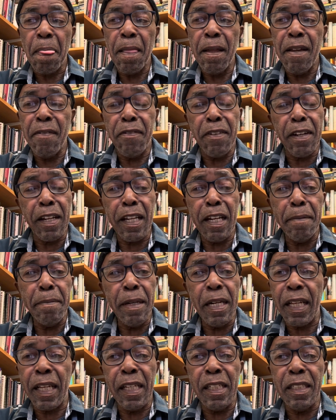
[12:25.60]
African
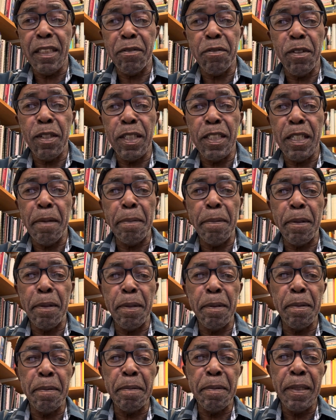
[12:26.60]
Americans, for
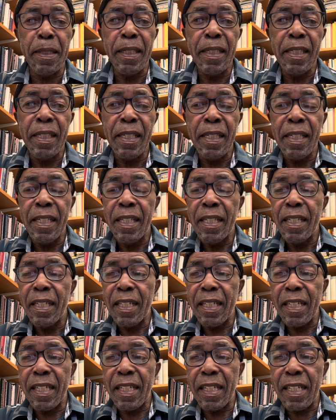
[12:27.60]
example,
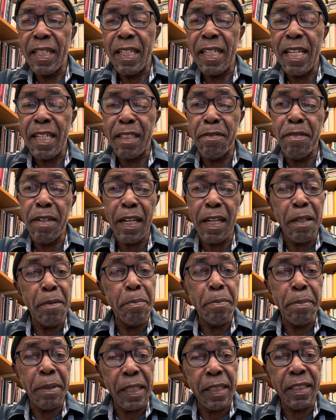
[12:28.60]
get very
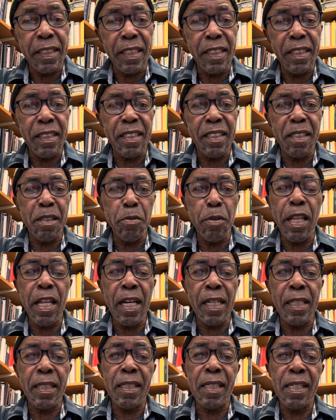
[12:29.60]
impatient with
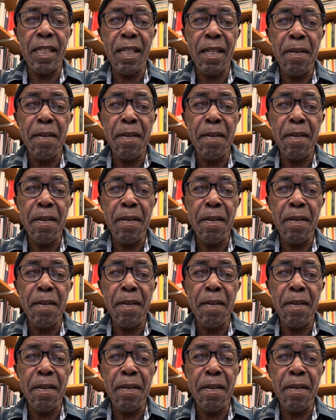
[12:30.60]
us.